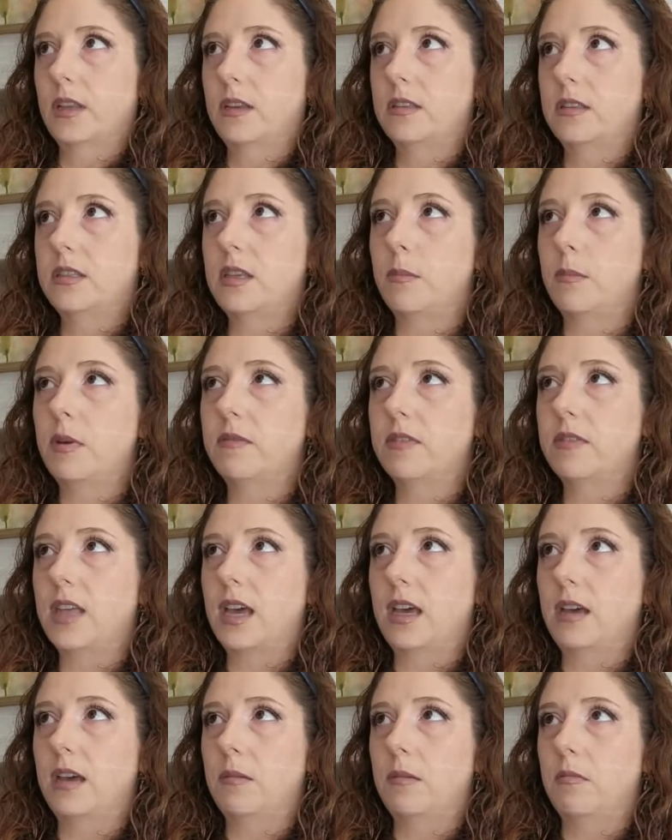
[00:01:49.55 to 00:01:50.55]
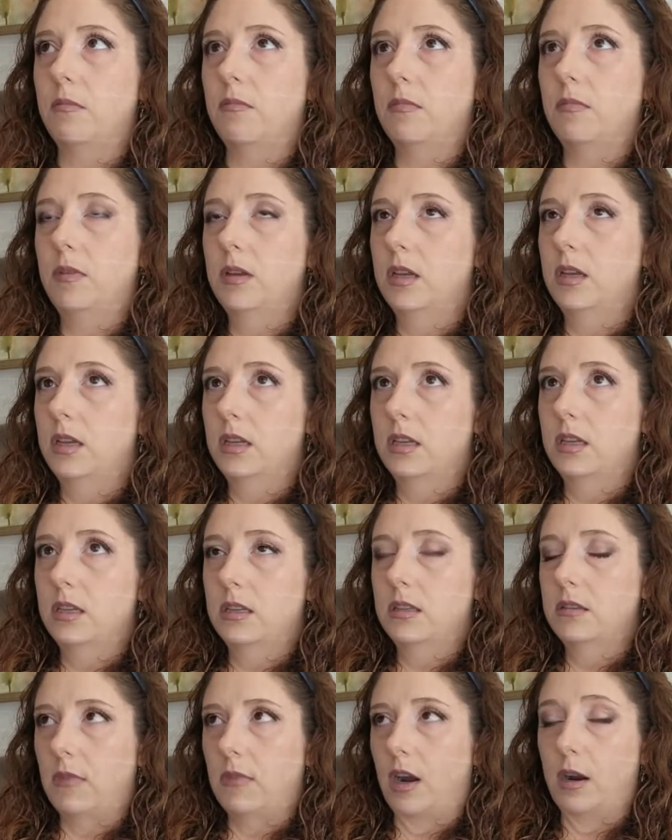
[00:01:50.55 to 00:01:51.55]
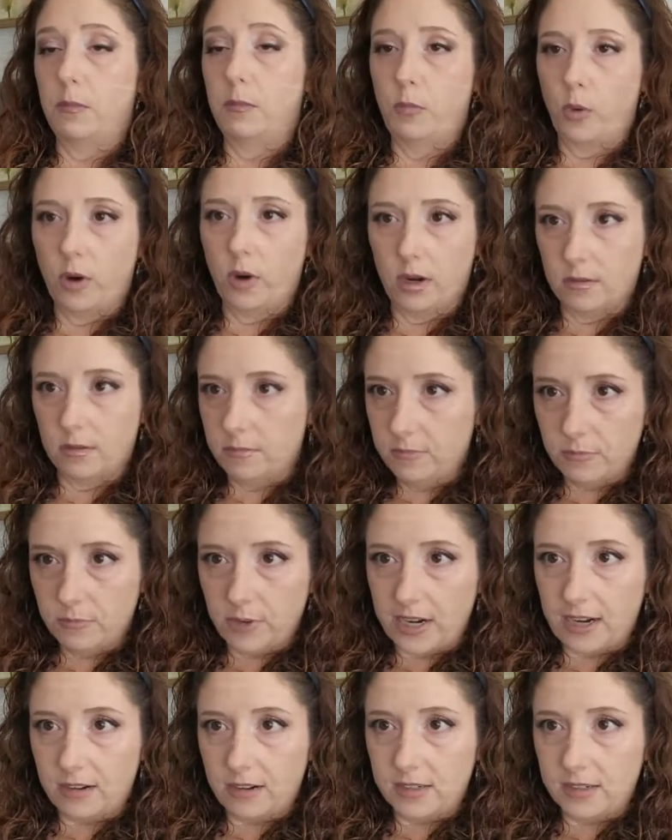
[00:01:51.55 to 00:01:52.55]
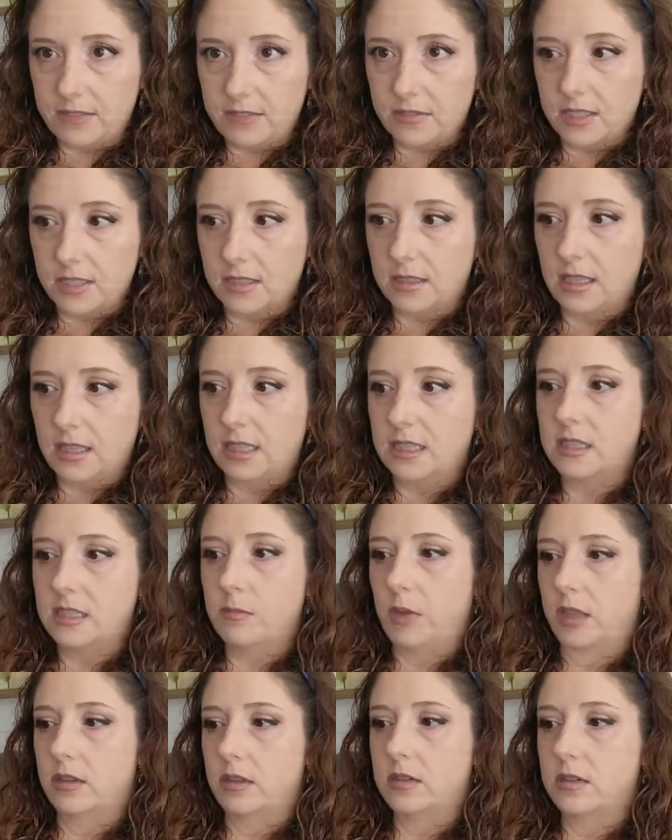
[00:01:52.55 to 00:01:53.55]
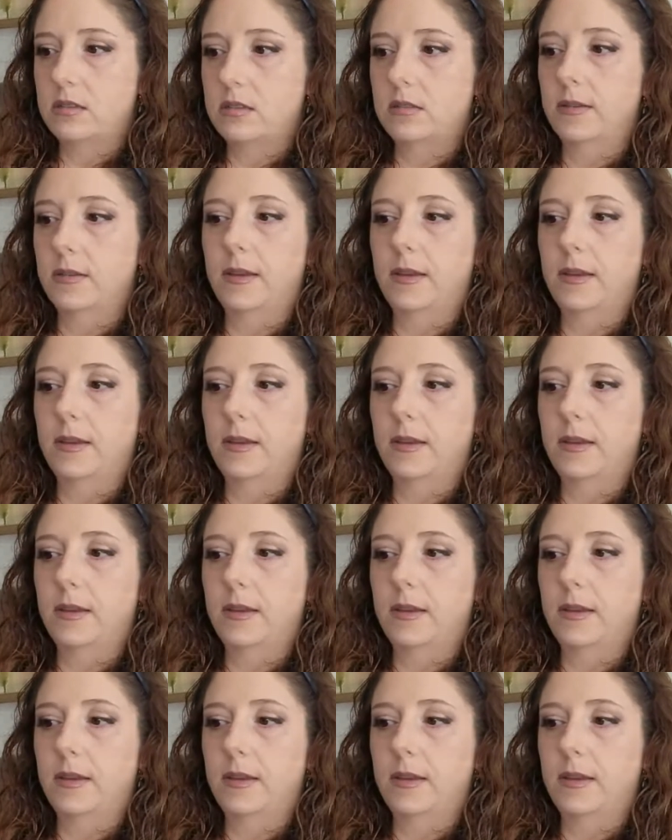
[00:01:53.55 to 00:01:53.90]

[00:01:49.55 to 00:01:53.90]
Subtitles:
Some of them are more rare even than some others.